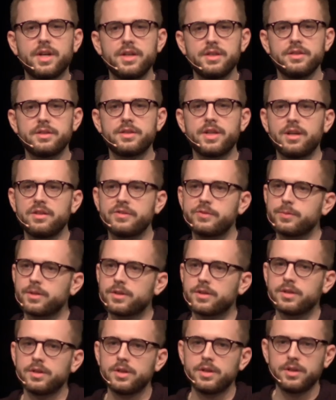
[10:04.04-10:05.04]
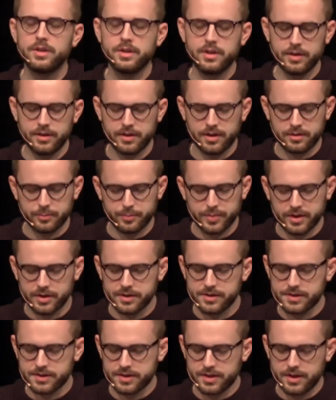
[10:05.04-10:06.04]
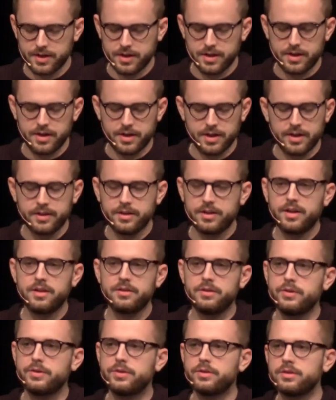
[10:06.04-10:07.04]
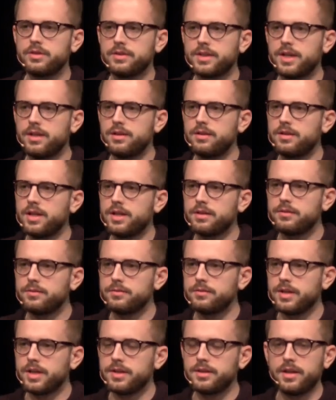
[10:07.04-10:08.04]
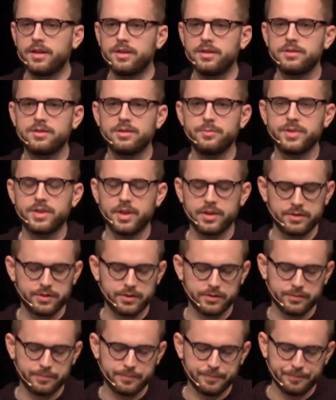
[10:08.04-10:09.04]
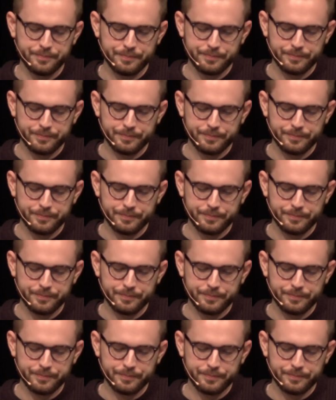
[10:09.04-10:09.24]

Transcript: as I did elsewhere in other parts, and that you shouldn't let that intimidate you.